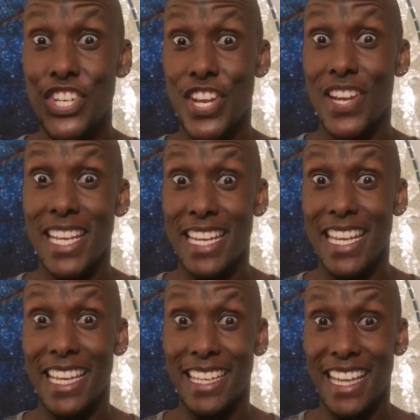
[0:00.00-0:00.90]

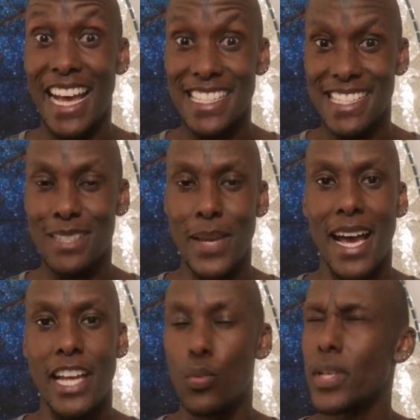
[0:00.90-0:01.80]
cheerleading us
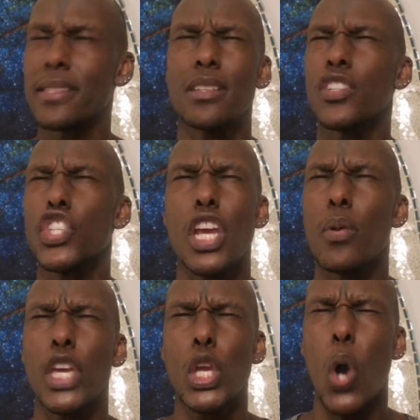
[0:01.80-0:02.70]
behind you, we're still
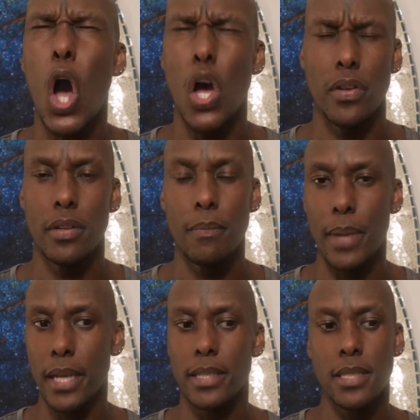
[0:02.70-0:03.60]
cheering you on,
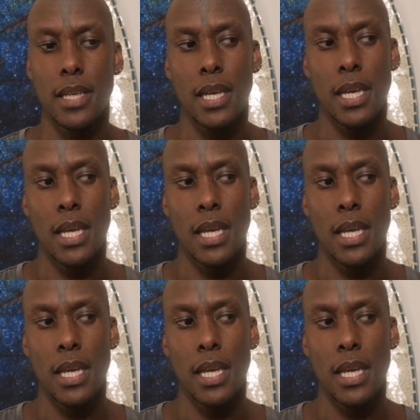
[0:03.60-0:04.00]
but